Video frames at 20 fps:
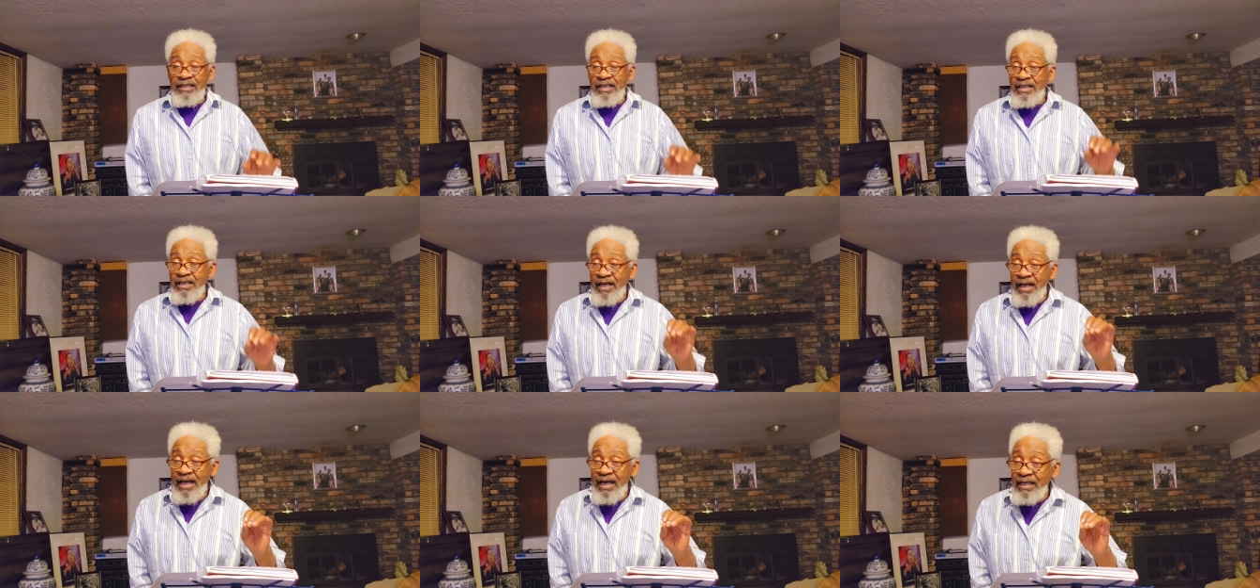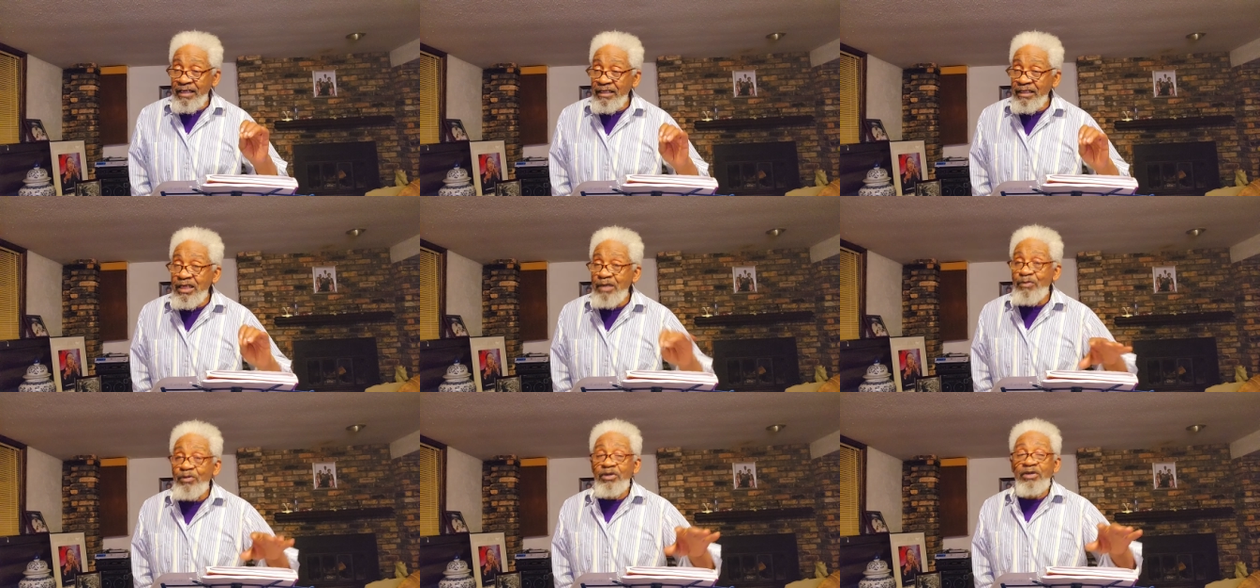they got
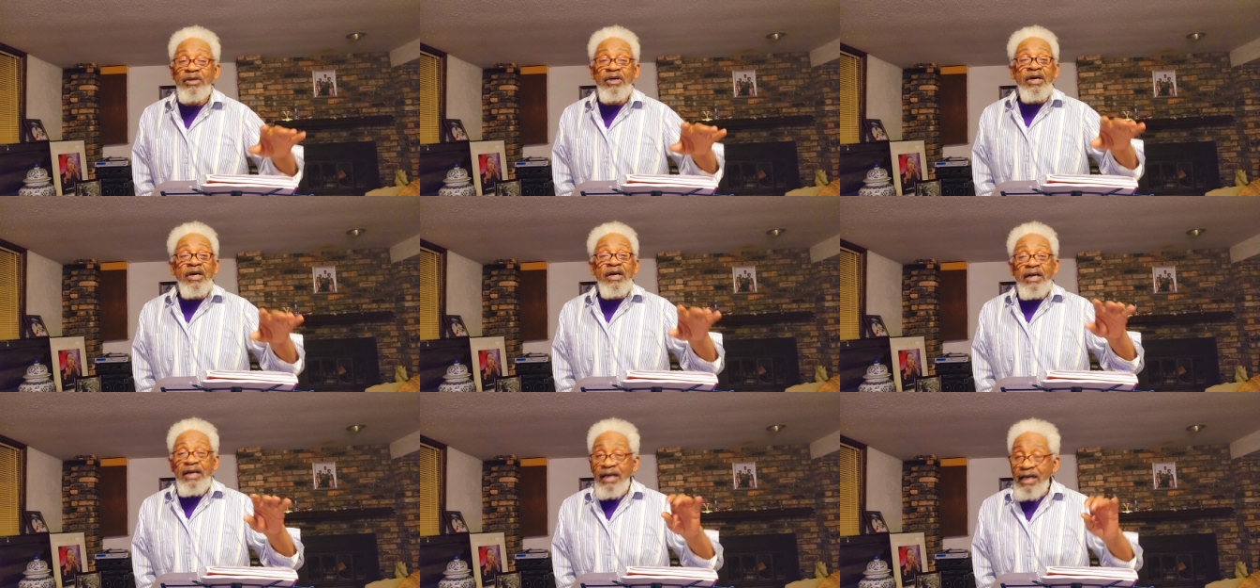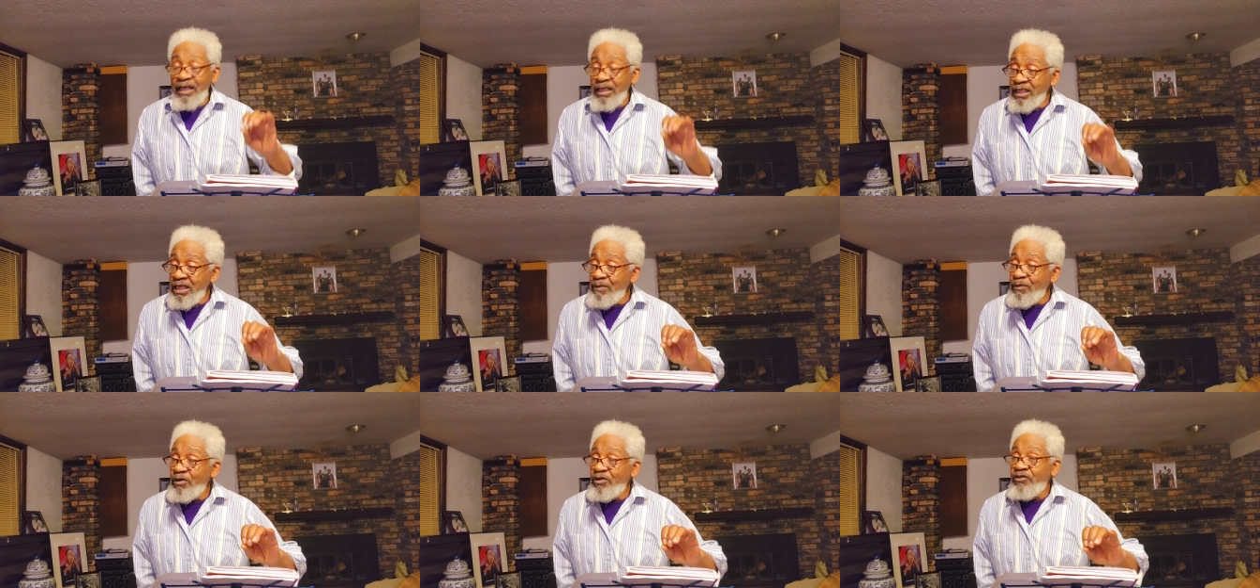deeper and
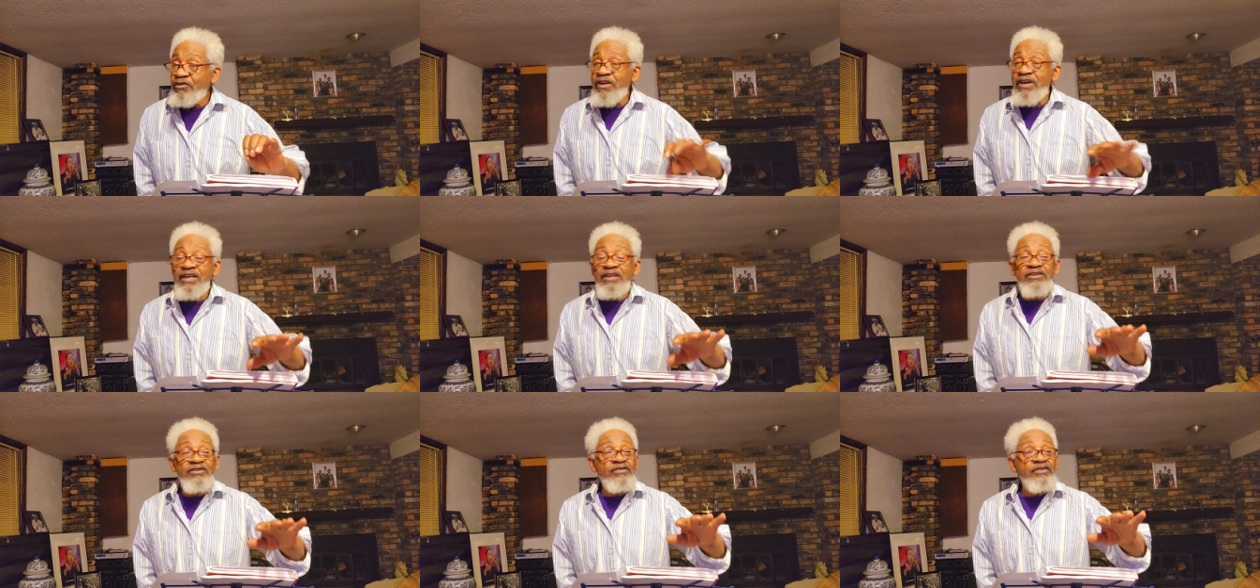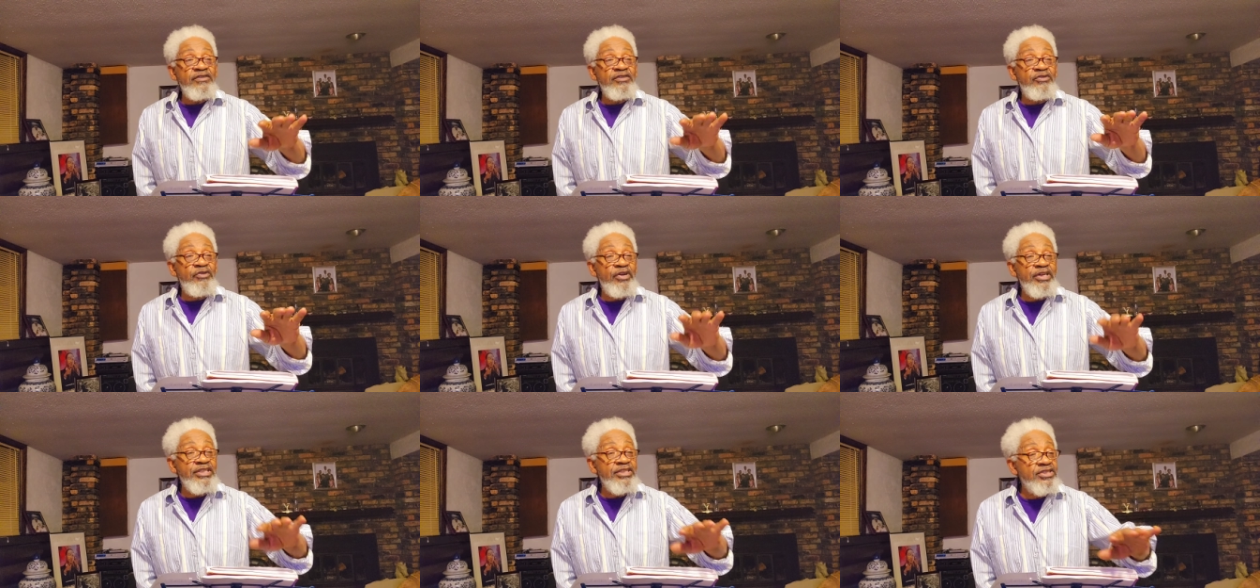deeper
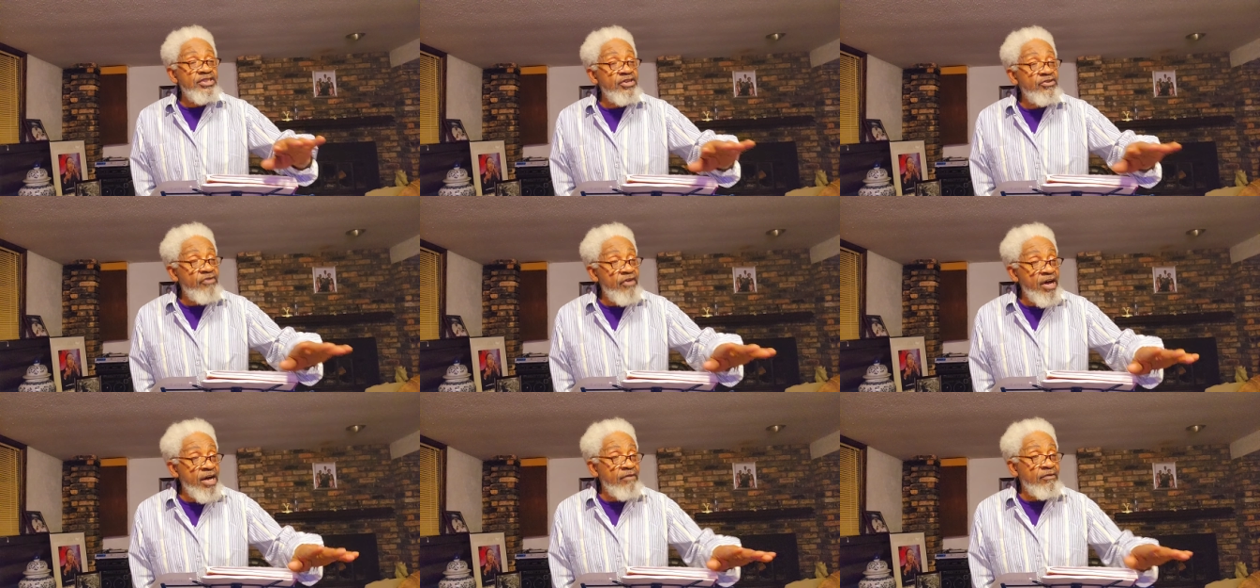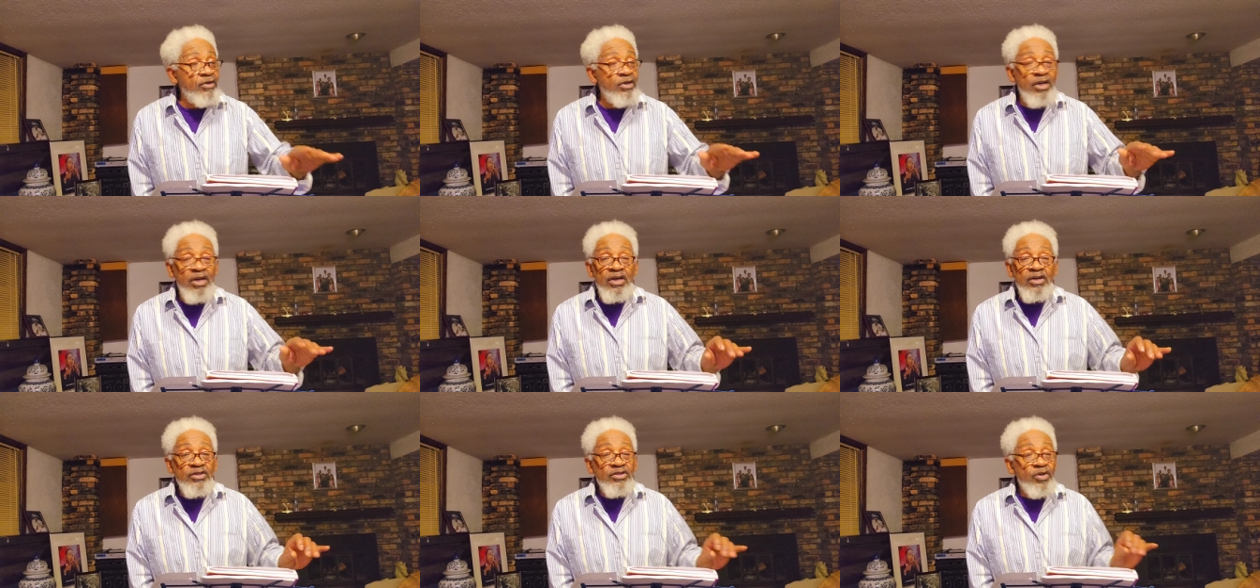trenches to travel
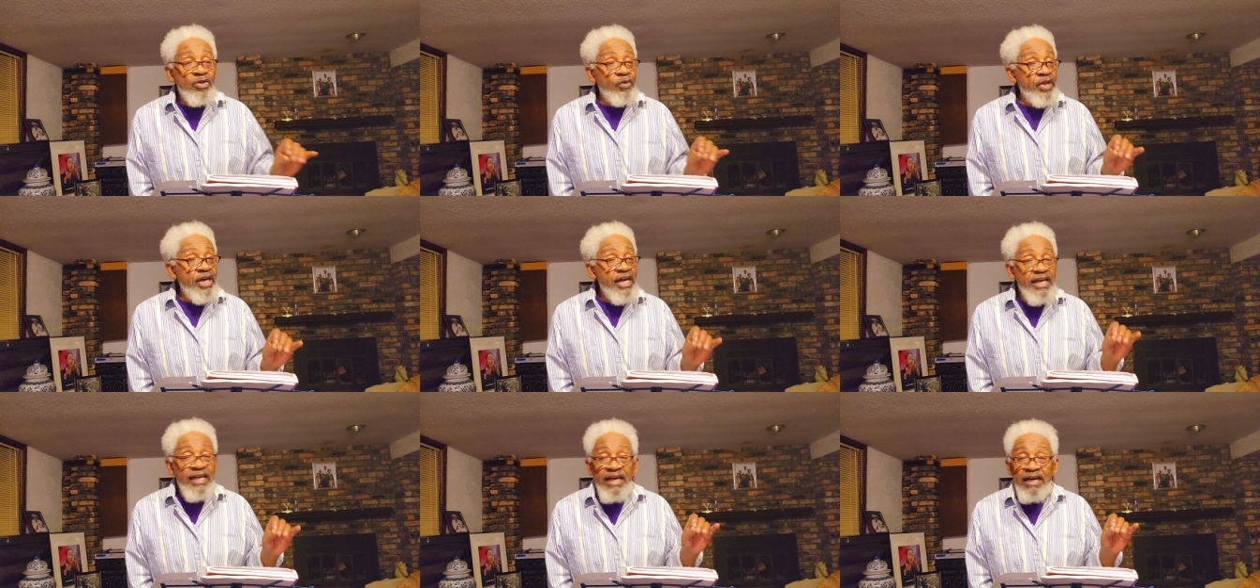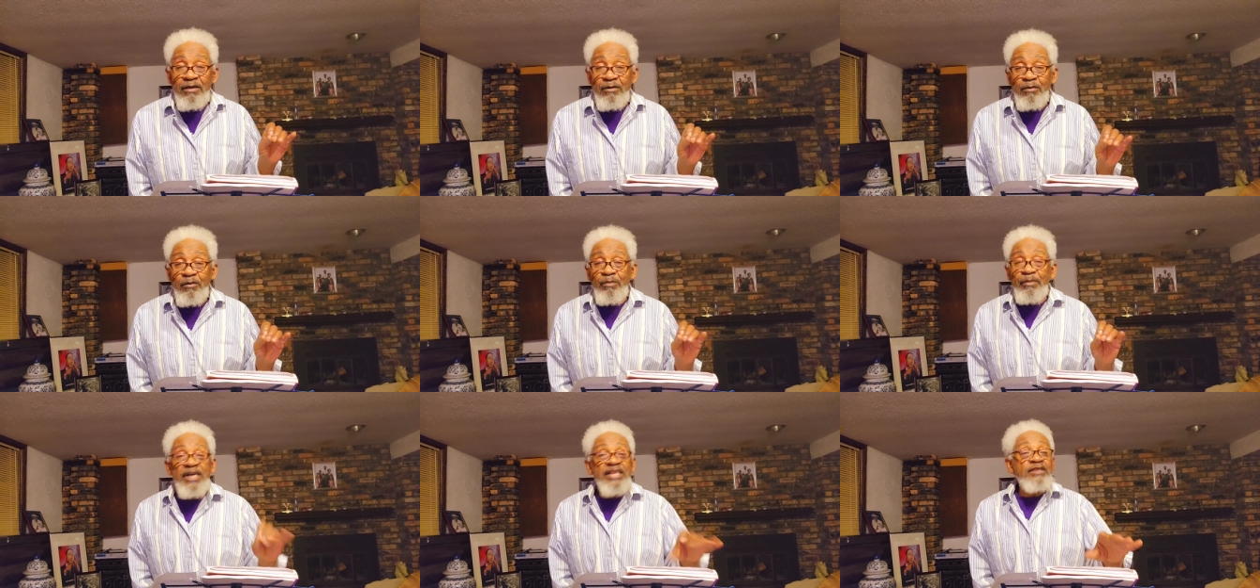so they get
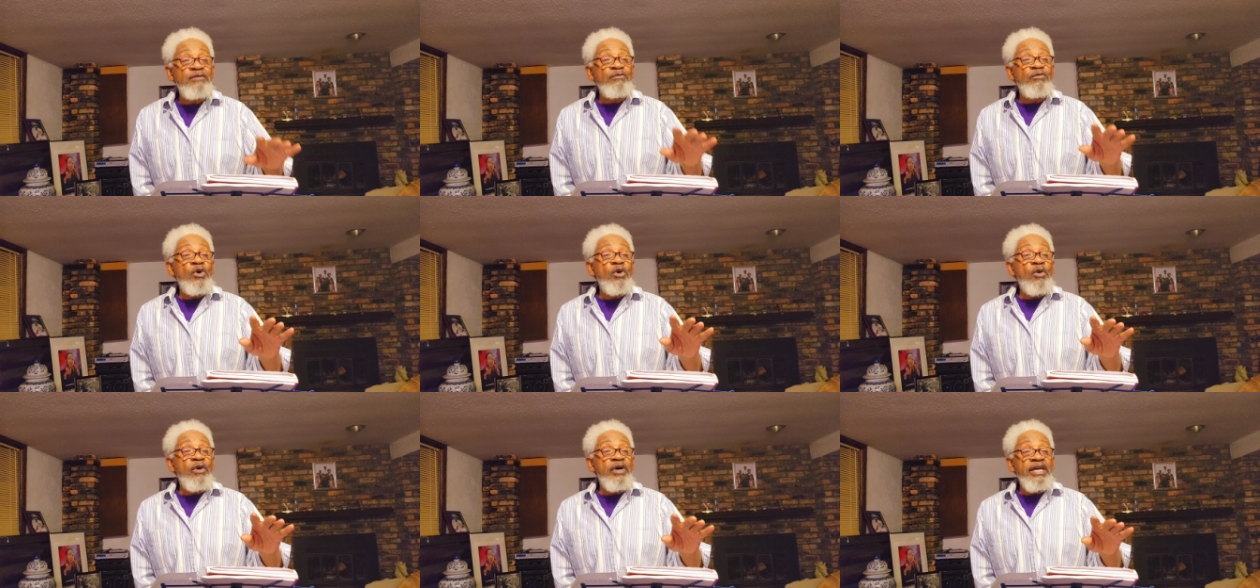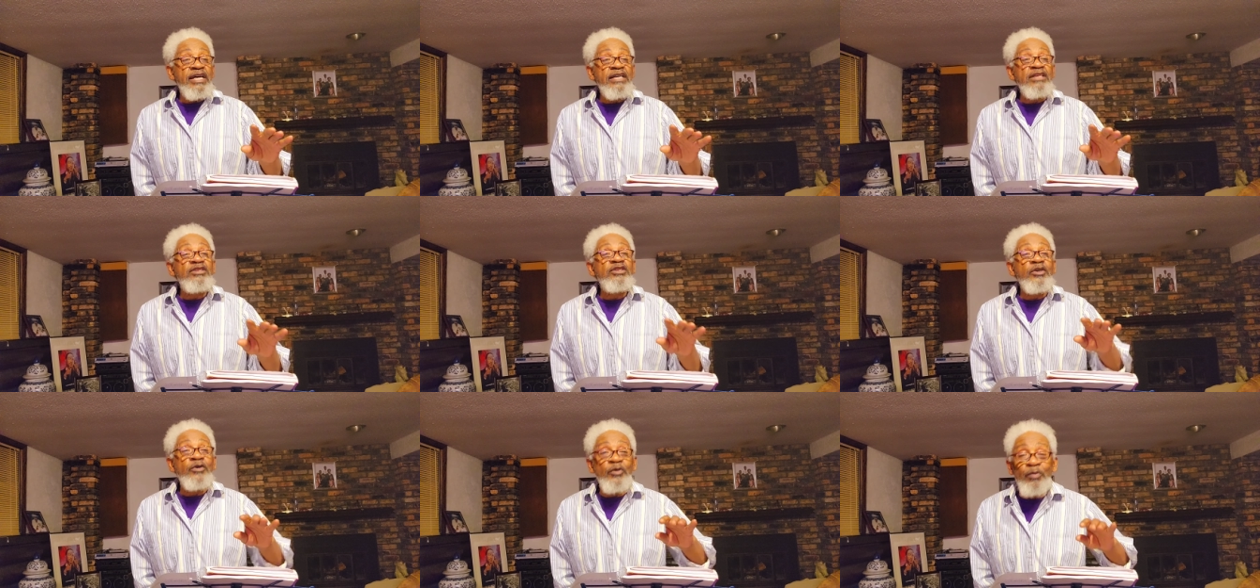much more
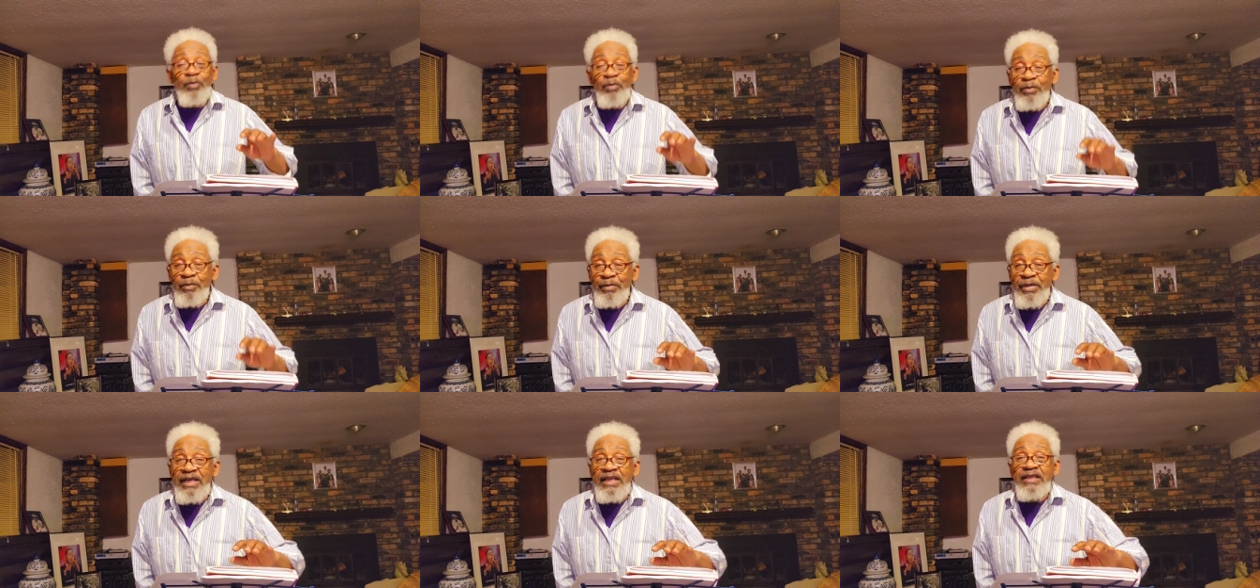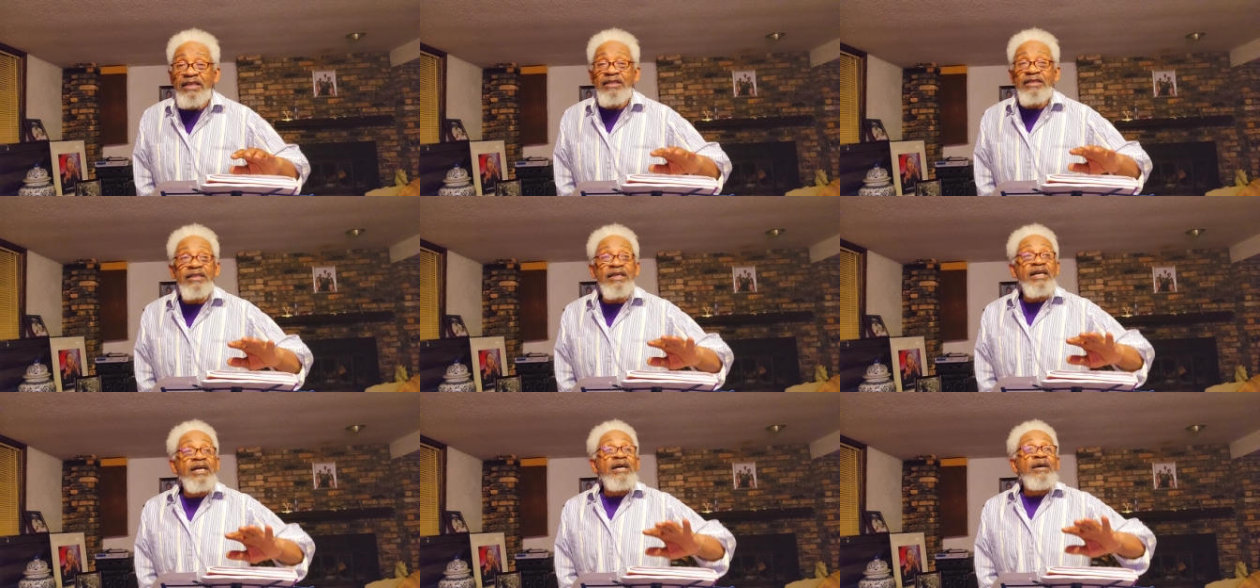into being